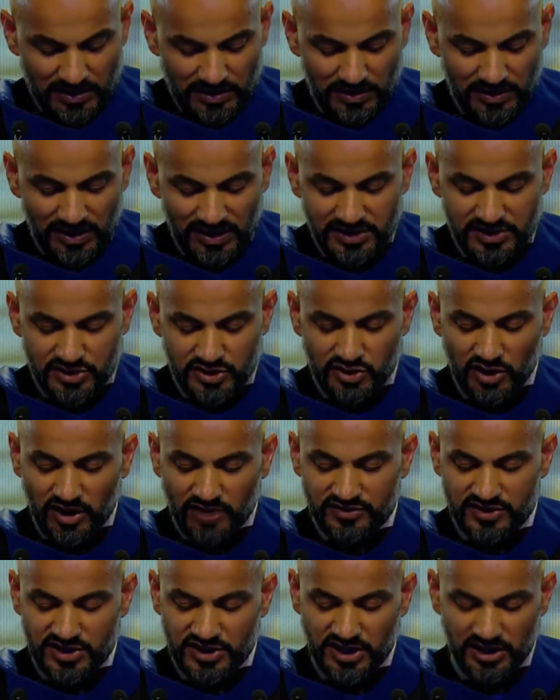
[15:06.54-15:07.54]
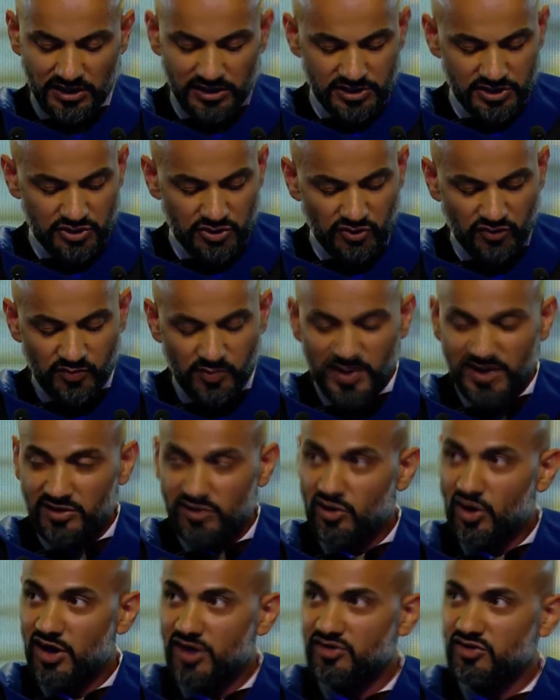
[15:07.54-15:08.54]
these soft skills you've been
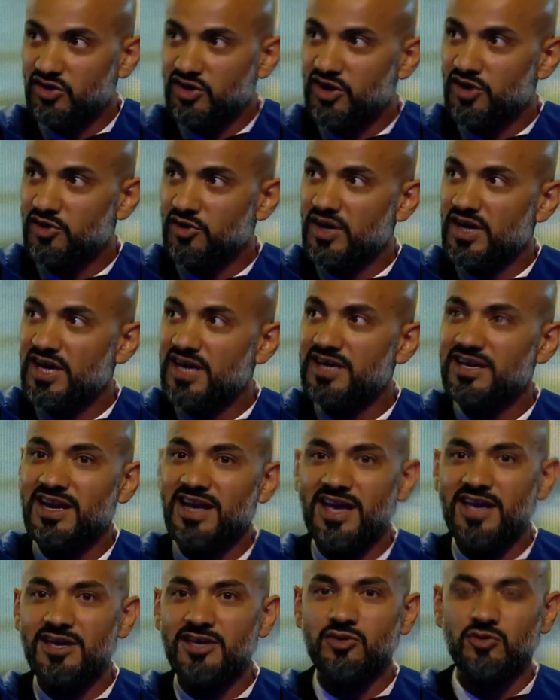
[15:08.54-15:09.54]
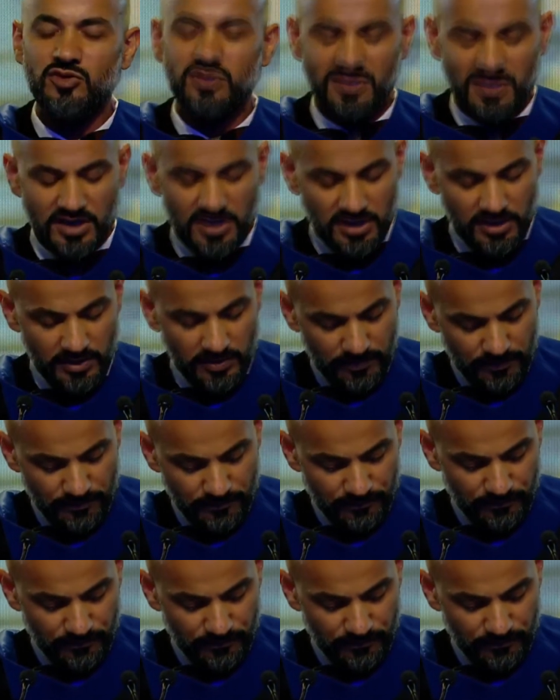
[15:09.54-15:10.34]
taught here in AUD